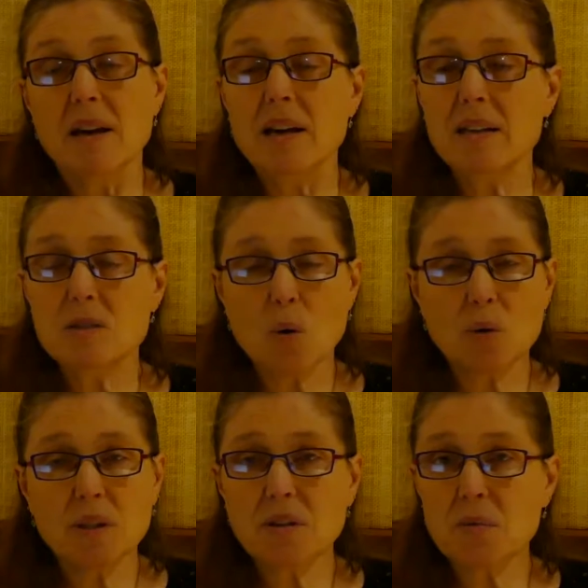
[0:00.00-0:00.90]
it is
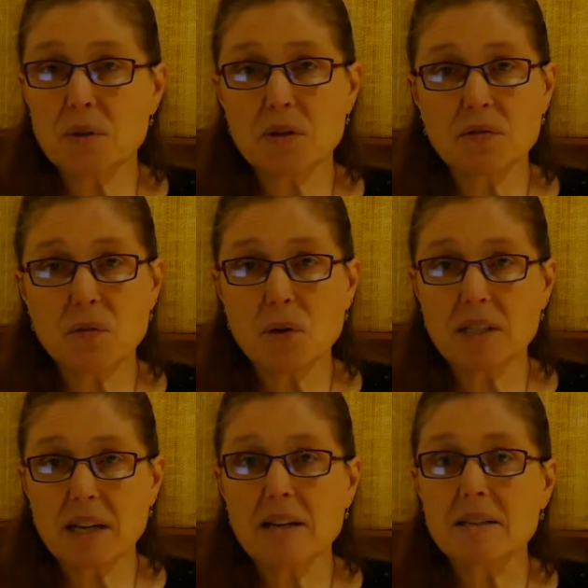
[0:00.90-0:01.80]
only 3 or 4
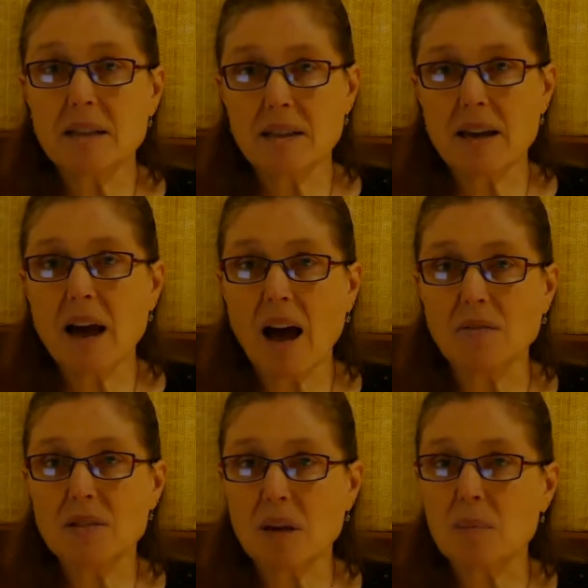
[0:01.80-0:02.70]
days that they
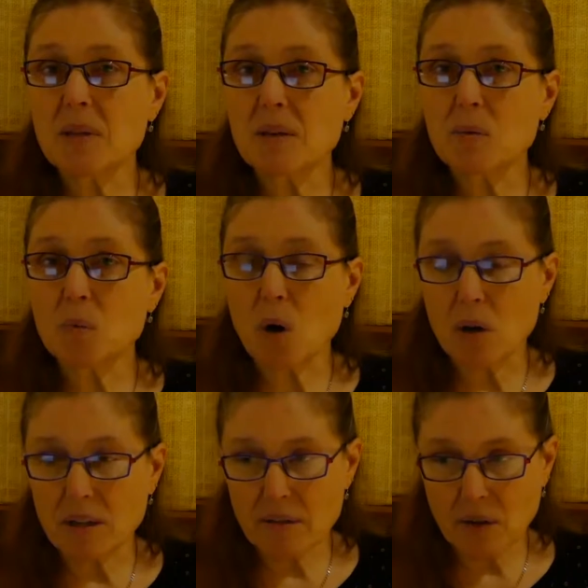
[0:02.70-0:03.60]
have something
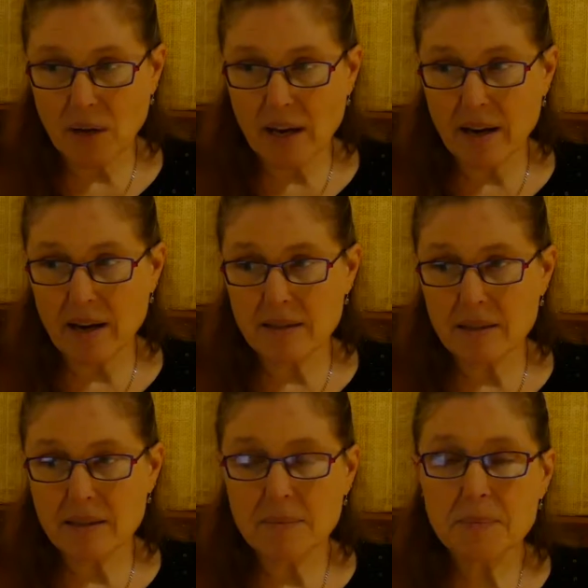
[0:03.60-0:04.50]
wrong in their
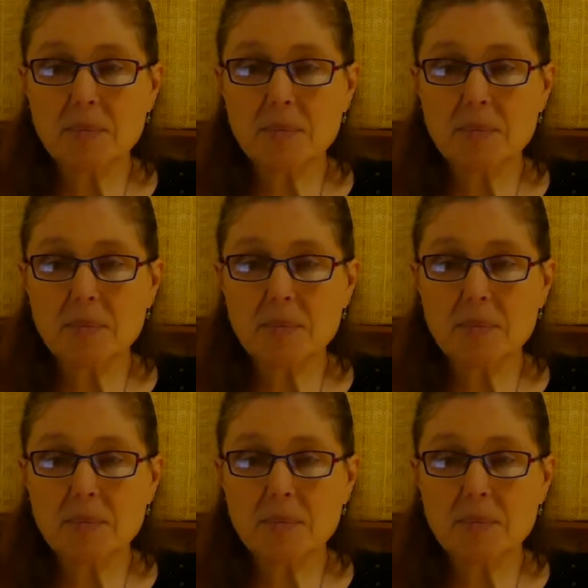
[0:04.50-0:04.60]
hands.